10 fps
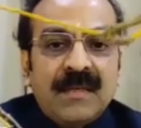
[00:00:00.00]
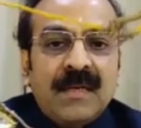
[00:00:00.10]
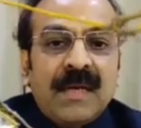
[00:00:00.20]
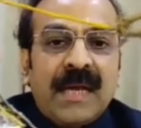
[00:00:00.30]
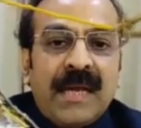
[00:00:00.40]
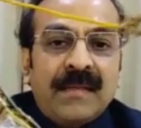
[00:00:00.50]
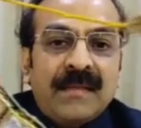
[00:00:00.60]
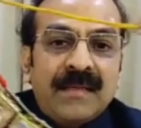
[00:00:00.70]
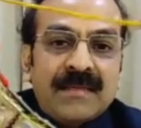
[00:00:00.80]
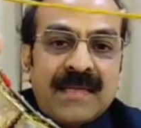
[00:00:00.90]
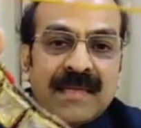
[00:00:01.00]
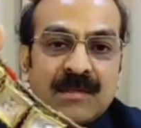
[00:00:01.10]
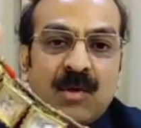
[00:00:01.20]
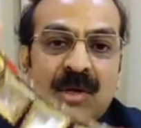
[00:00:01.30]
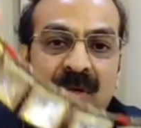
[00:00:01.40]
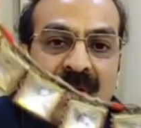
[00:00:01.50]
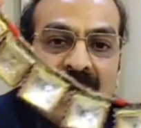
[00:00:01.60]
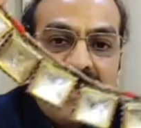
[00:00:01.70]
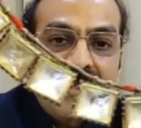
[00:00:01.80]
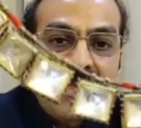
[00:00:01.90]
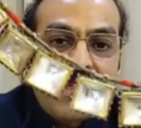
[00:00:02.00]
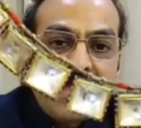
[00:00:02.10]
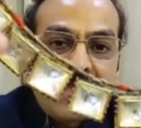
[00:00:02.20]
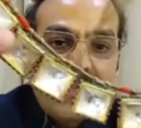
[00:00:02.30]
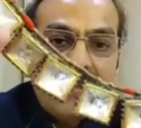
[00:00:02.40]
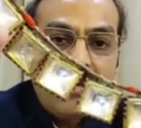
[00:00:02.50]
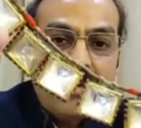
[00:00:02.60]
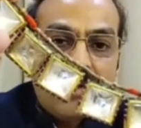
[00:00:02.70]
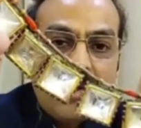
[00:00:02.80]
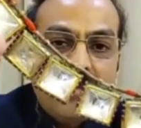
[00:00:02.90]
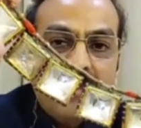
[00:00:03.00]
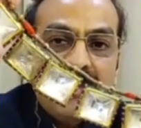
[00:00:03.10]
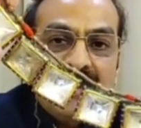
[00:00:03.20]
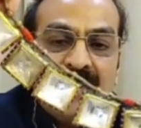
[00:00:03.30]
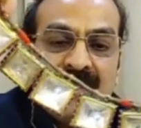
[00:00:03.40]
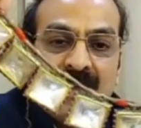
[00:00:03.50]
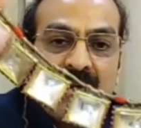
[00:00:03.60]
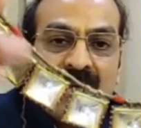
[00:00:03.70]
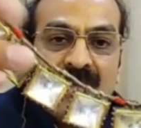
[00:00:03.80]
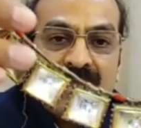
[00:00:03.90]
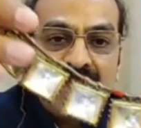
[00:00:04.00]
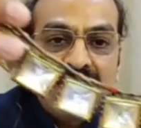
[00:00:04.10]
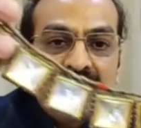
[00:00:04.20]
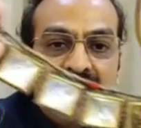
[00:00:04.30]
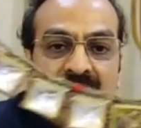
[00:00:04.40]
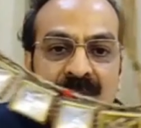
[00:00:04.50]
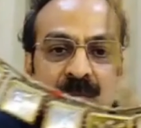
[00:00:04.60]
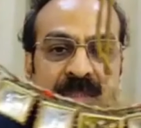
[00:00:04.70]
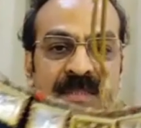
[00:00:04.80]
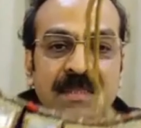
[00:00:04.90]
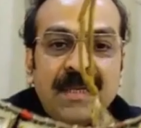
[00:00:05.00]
And this has got large crystals on top. These are rock crystals, large ones.